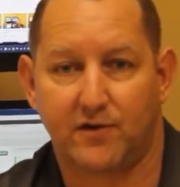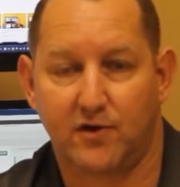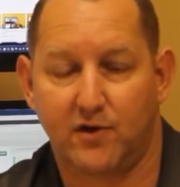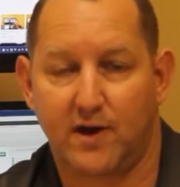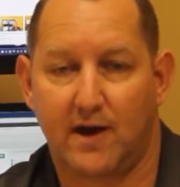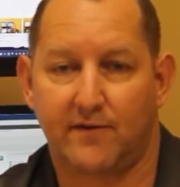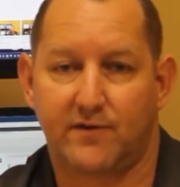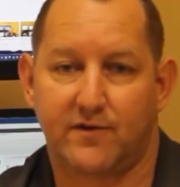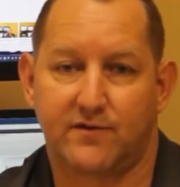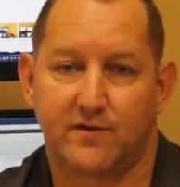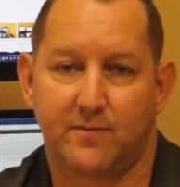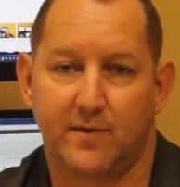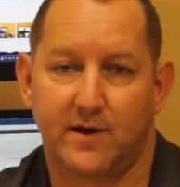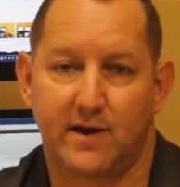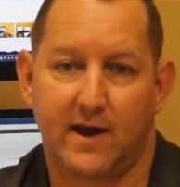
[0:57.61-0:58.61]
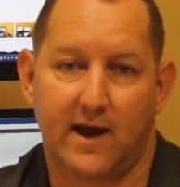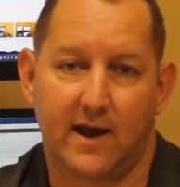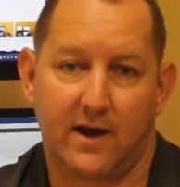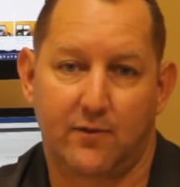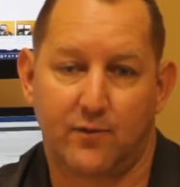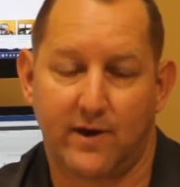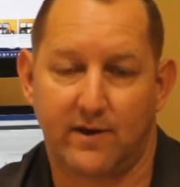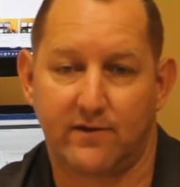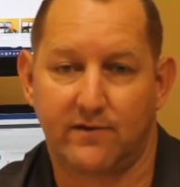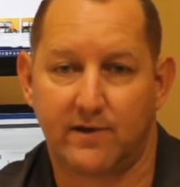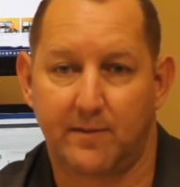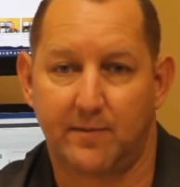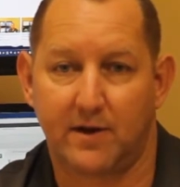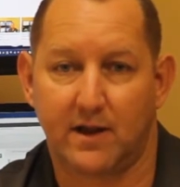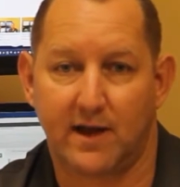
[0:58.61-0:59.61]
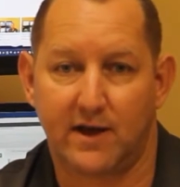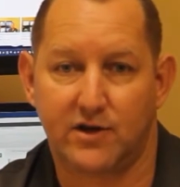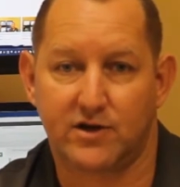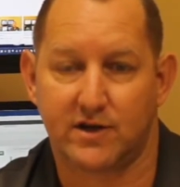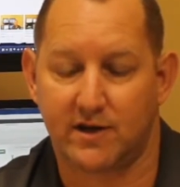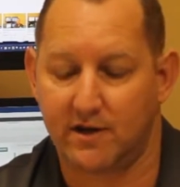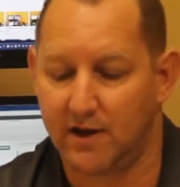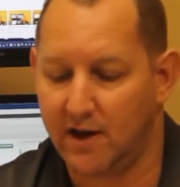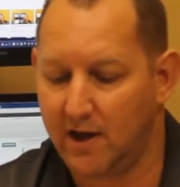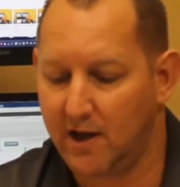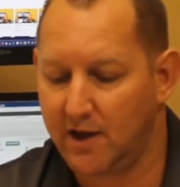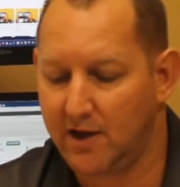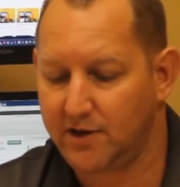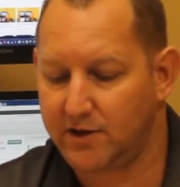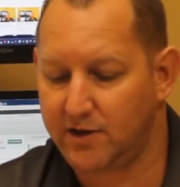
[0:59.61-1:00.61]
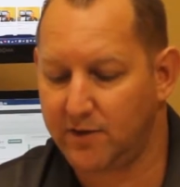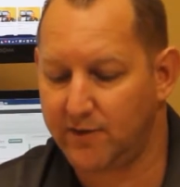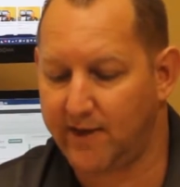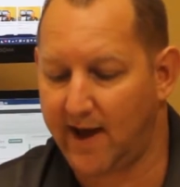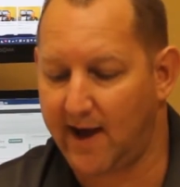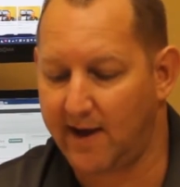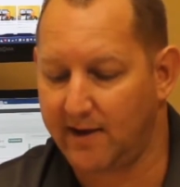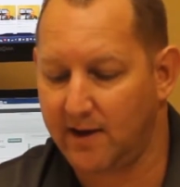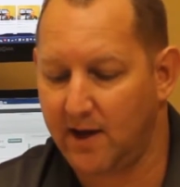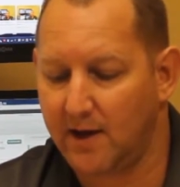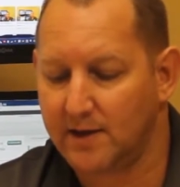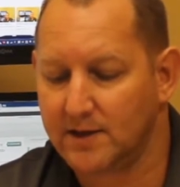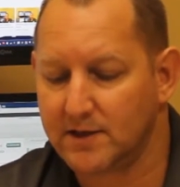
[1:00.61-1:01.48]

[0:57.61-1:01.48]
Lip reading: So you'd have to submit a written stipulation to that.